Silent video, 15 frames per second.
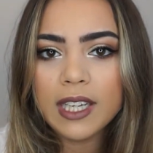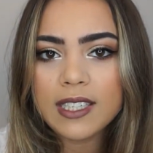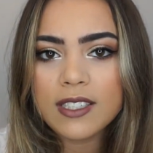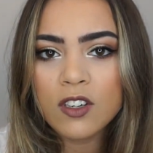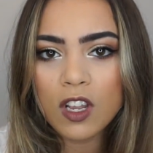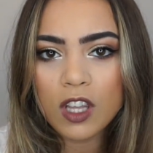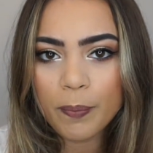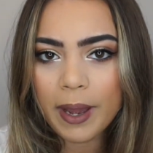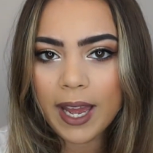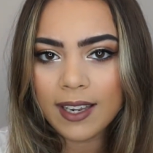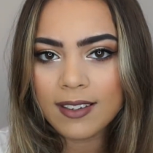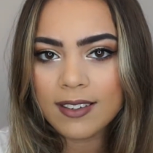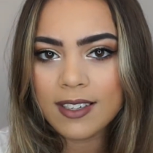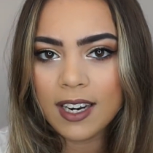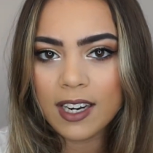It's not the
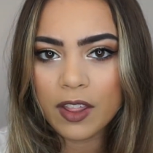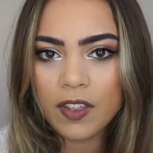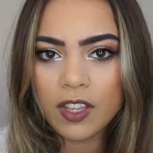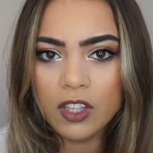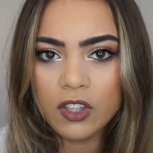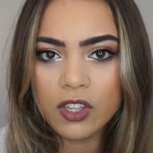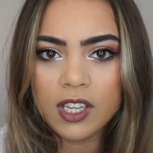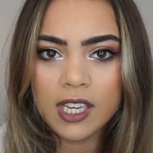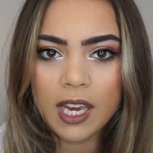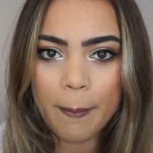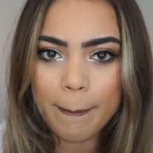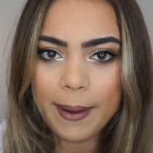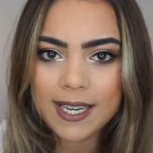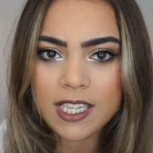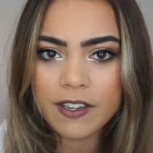best, and I think you can
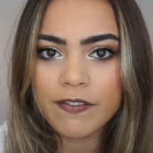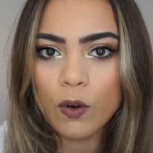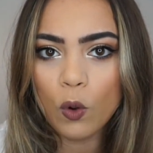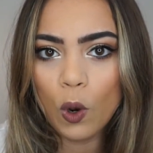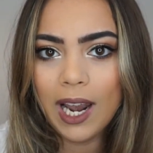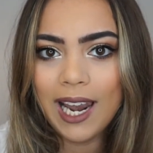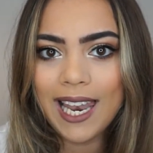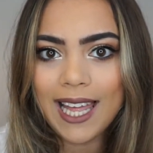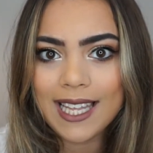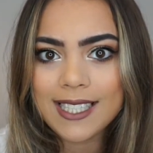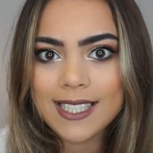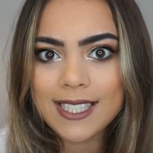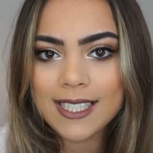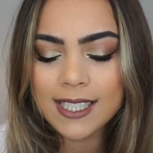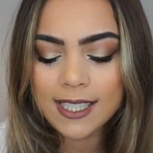get better for
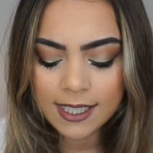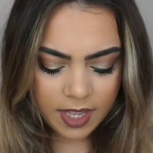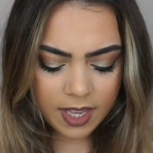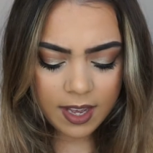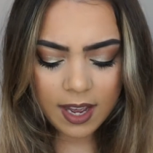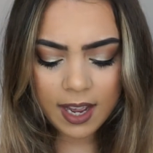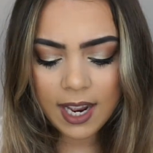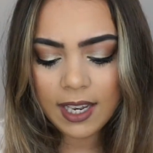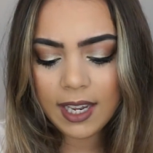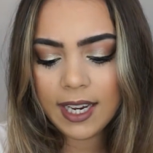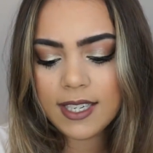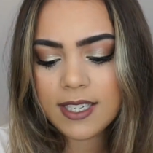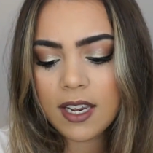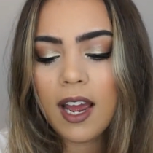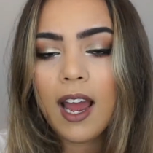less. The
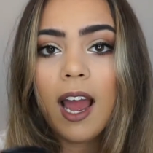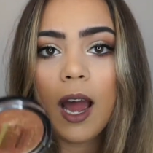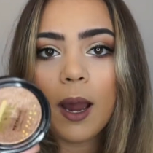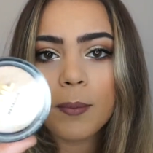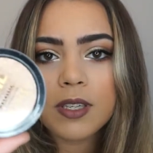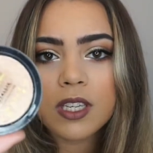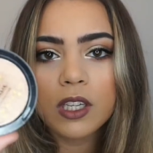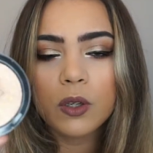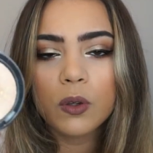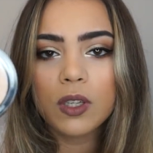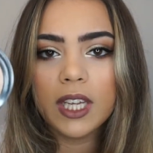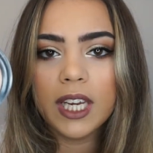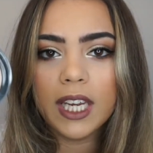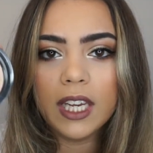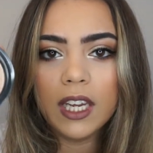highlighter,
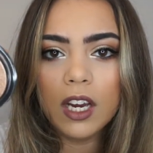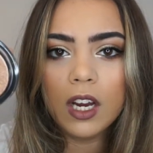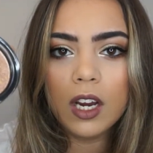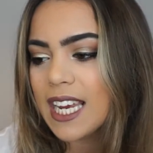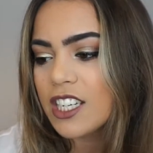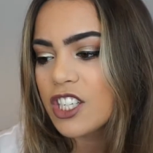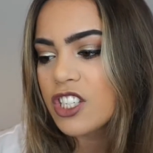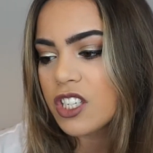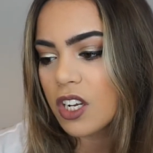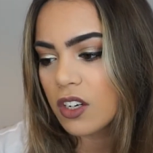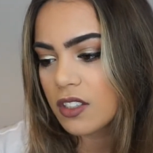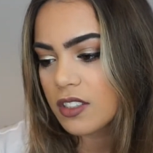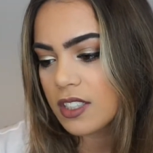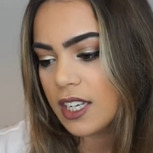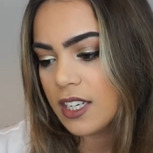absolutely, it
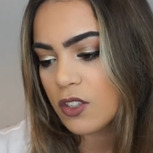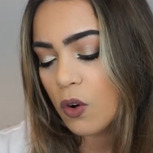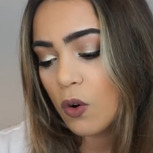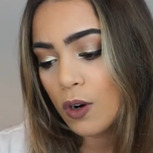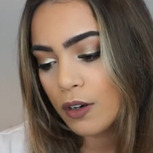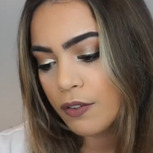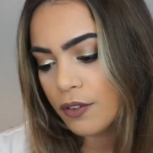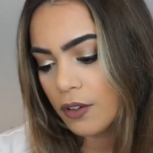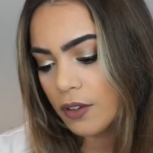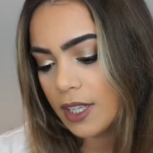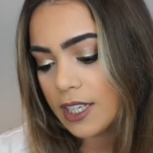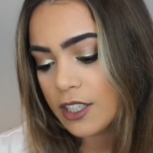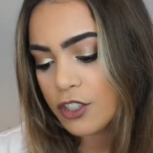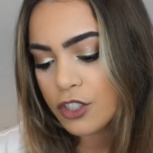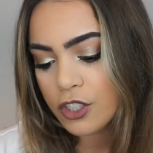sucks. It's awful.
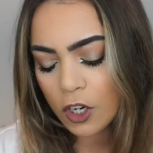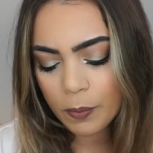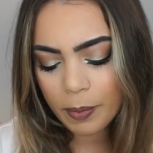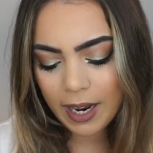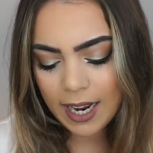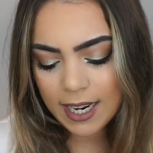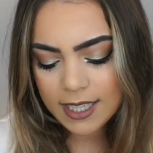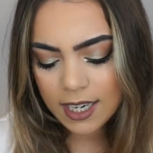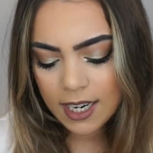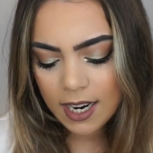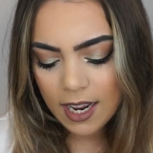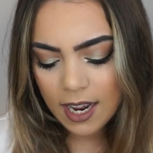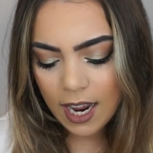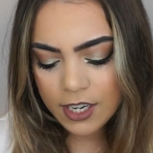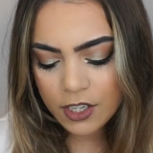It's so bad.
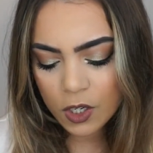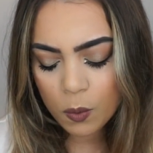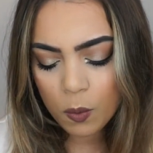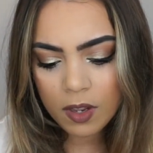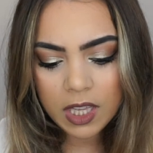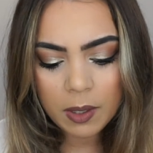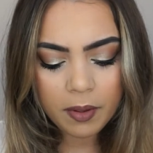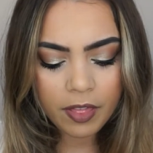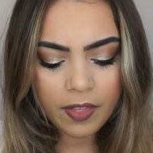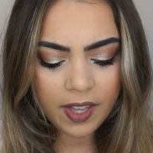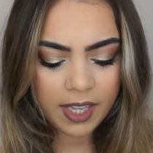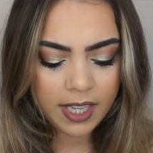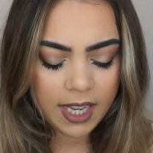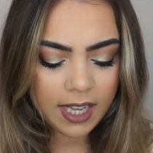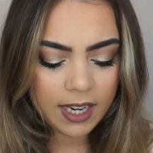I don't know what they were
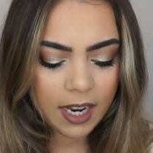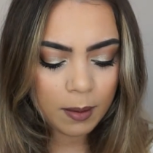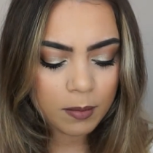thinking.